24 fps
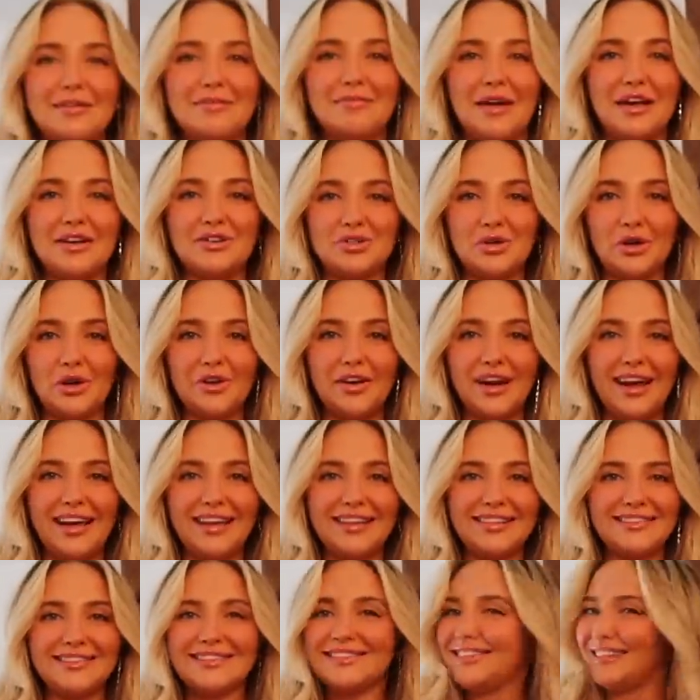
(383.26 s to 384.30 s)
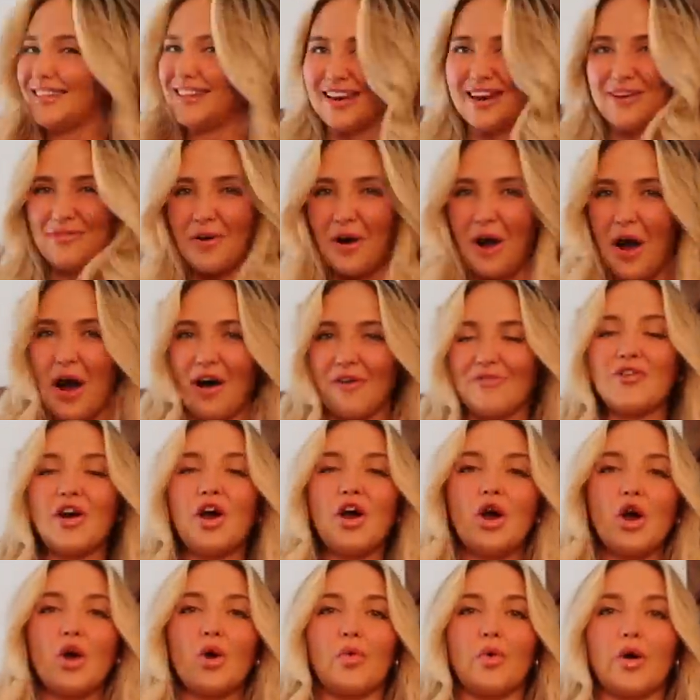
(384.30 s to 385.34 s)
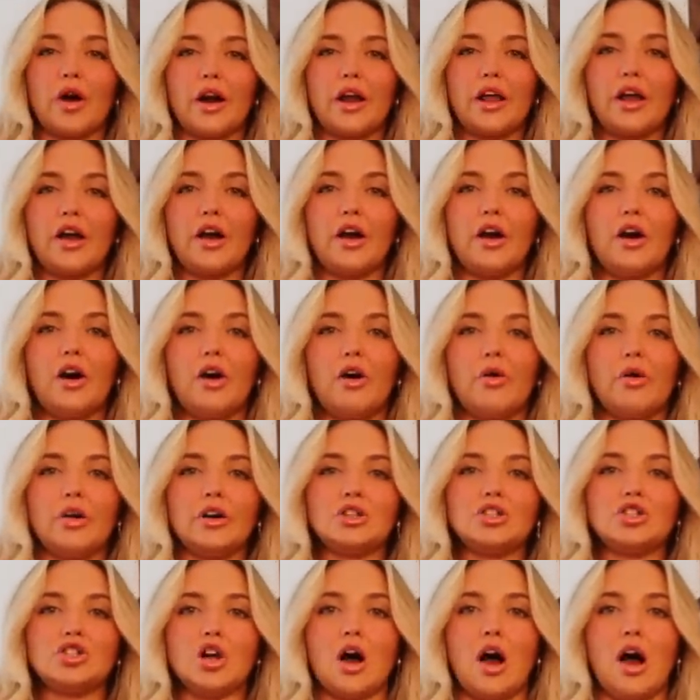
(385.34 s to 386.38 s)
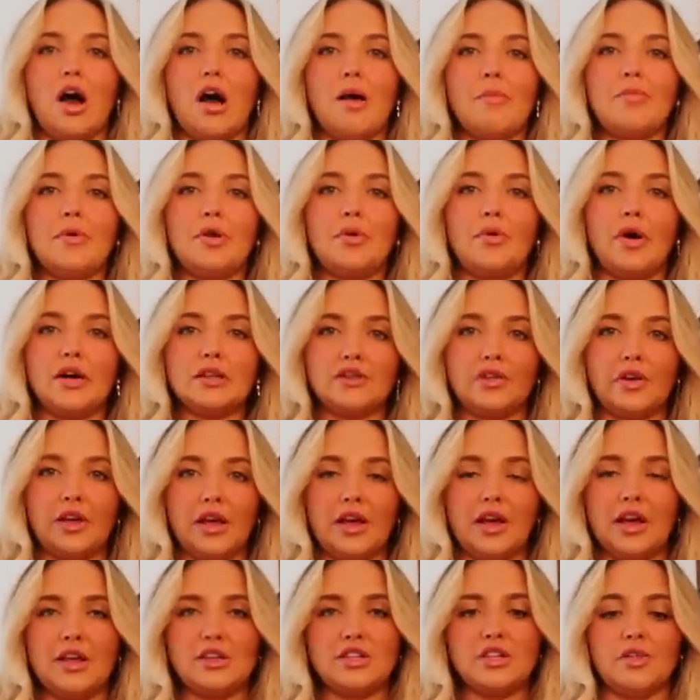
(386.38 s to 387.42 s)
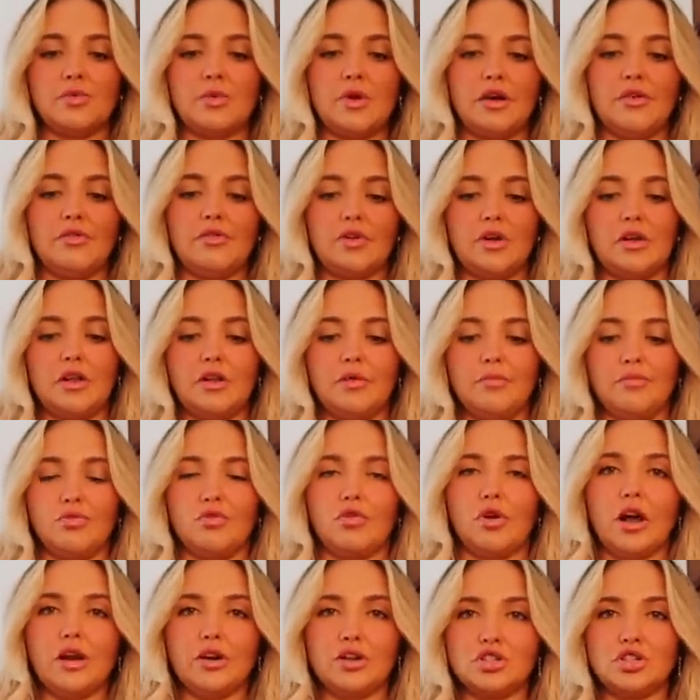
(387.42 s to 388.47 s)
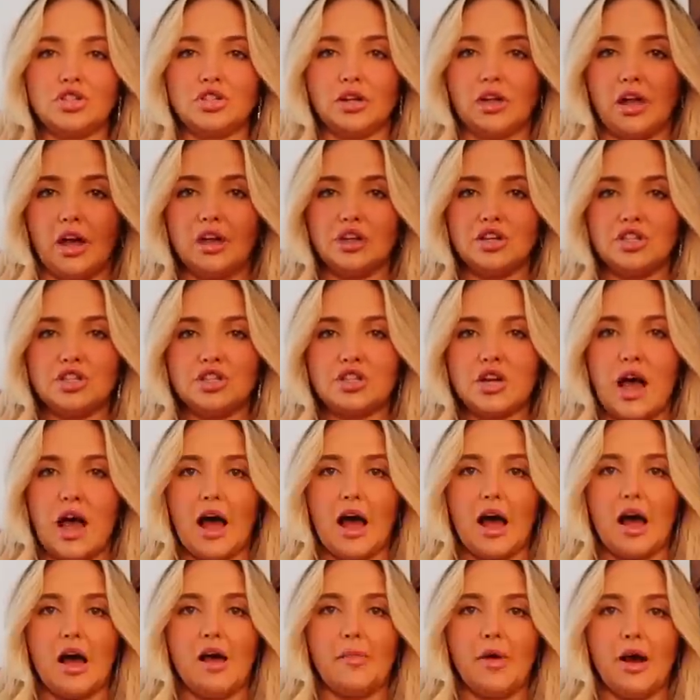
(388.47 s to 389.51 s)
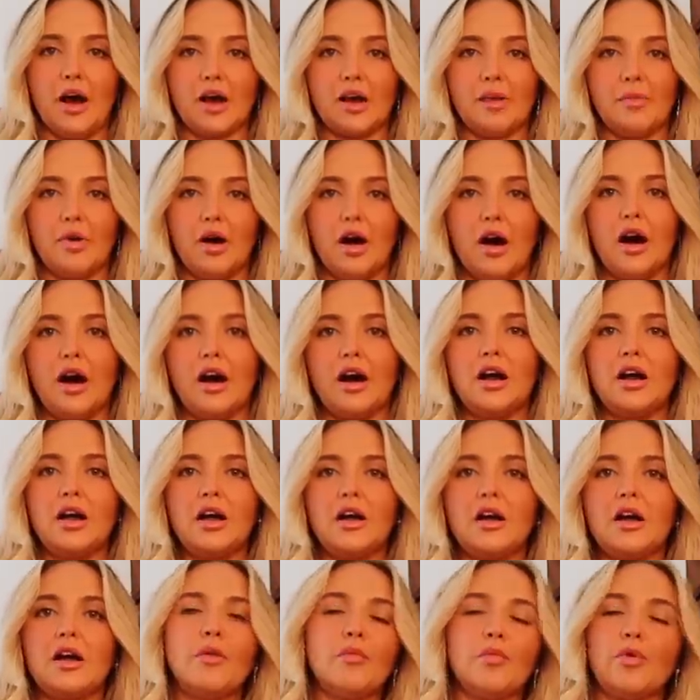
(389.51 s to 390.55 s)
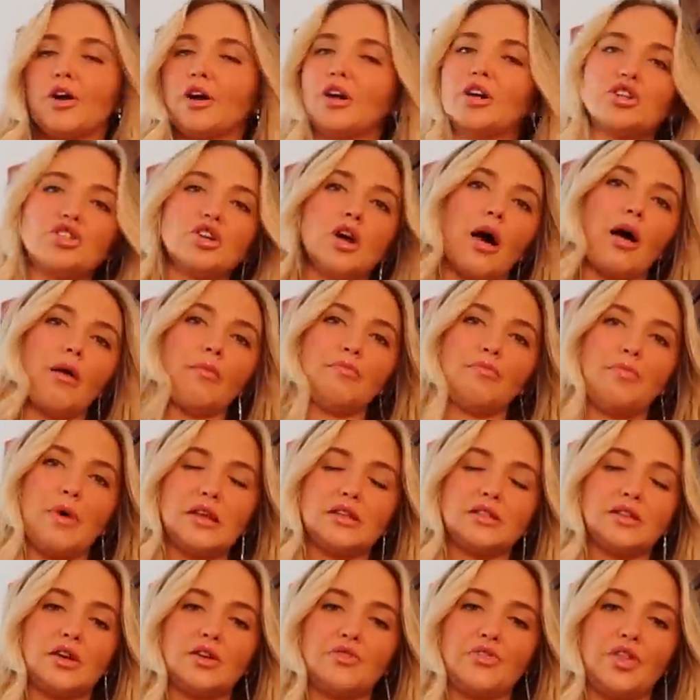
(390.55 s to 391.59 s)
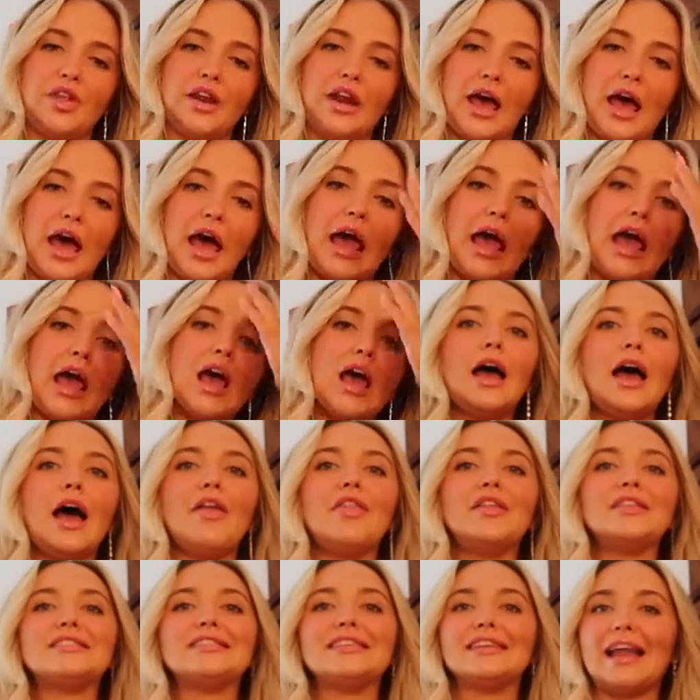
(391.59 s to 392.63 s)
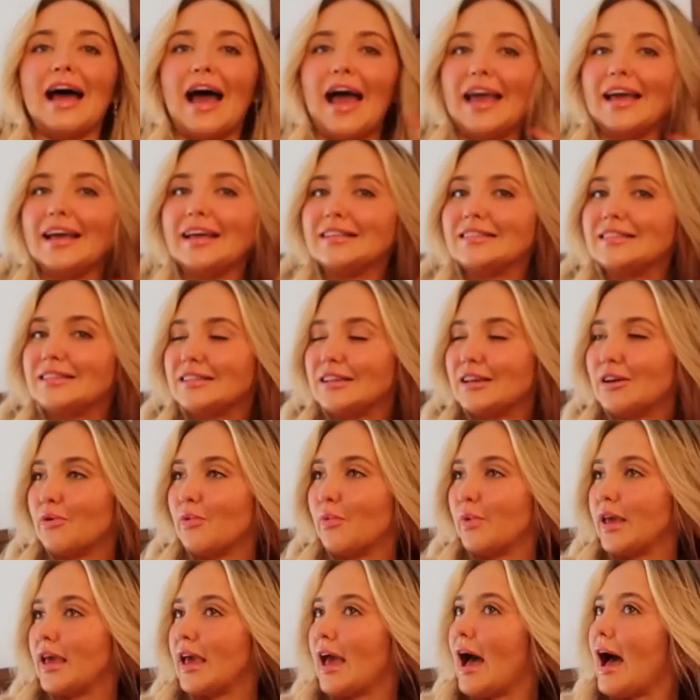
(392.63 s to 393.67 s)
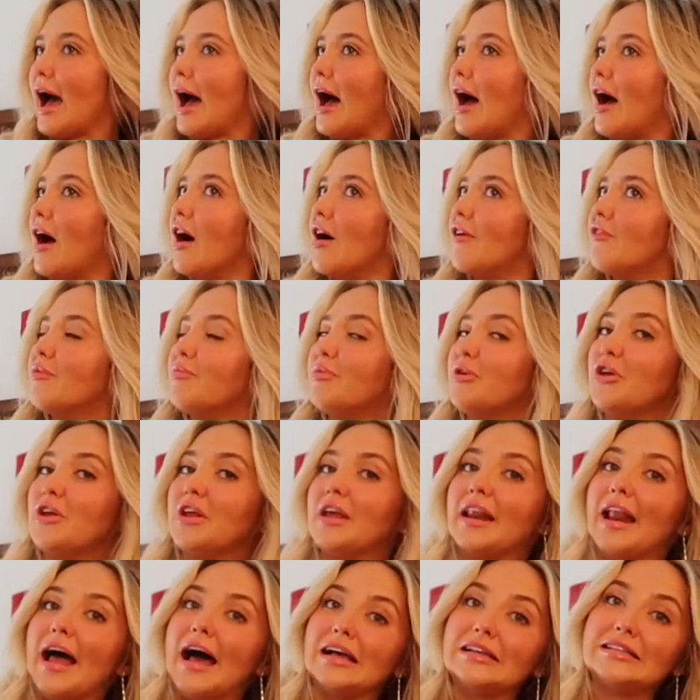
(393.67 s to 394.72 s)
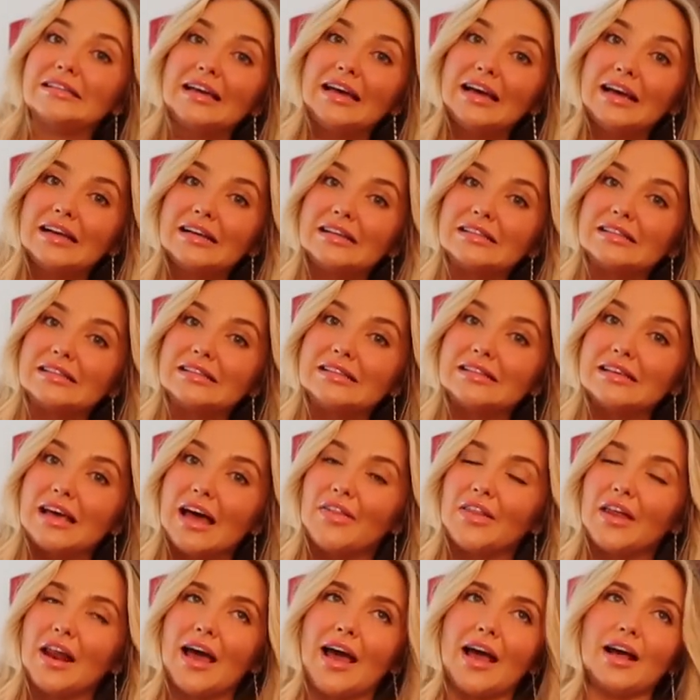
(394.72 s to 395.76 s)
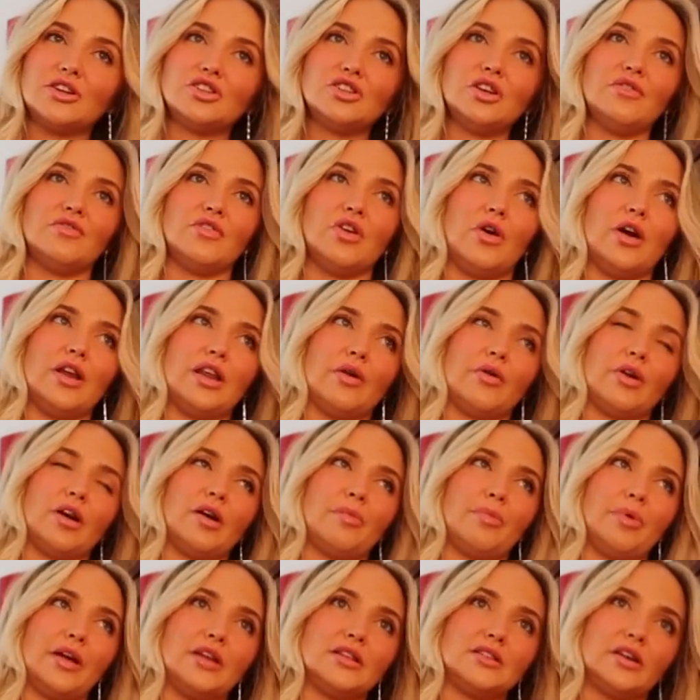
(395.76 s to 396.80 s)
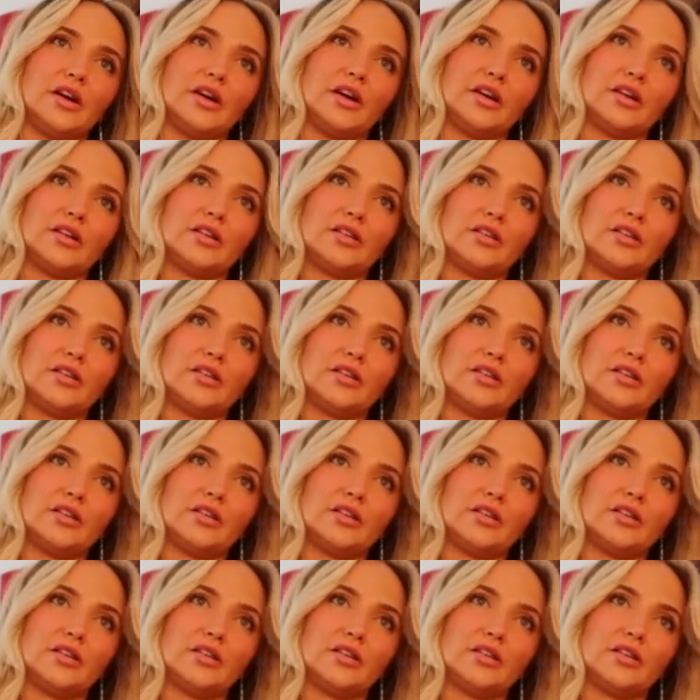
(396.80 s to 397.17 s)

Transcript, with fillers: my jewelry, and we're off. We're gonna go shop in West Village and then we have brunch, lunch at American Bar. We're gonna shop basically for the day. And then tonight we have Beauty in Essex. And then I actually have no idea what my plans are.